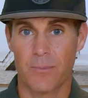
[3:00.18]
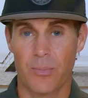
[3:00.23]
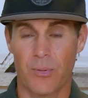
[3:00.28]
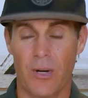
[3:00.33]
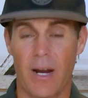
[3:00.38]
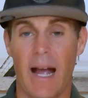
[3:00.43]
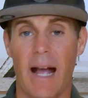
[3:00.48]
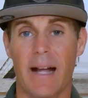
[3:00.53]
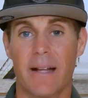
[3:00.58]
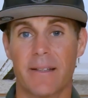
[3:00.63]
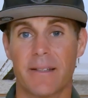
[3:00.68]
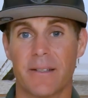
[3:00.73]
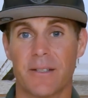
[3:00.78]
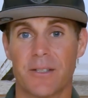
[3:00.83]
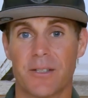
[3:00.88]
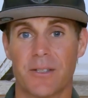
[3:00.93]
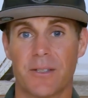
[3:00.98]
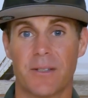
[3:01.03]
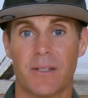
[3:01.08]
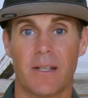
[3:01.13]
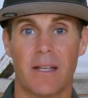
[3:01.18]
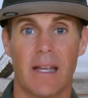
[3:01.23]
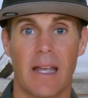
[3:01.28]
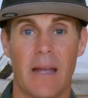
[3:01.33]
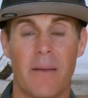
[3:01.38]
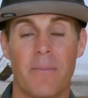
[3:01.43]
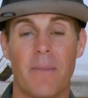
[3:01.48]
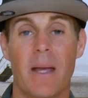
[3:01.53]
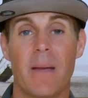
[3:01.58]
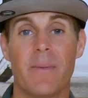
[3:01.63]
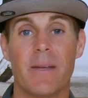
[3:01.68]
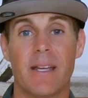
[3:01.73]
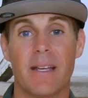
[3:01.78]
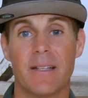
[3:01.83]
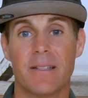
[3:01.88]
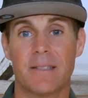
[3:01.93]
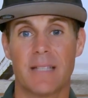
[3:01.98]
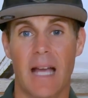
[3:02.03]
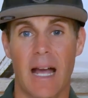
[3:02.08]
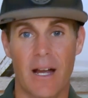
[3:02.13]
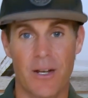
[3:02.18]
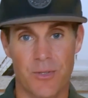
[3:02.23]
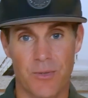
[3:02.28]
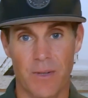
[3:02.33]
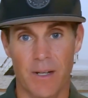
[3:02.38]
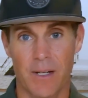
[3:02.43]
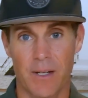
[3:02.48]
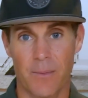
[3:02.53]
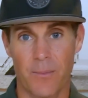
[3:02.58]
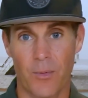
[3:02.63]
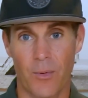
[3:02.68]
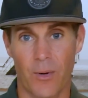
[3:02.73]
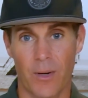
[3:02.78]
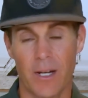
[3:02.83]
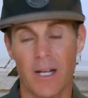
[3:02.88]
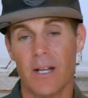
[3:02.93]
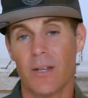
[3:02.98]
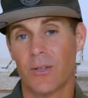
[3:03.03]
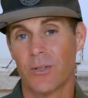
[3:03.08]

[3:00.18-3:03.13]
practice and maybe exaggerate it more.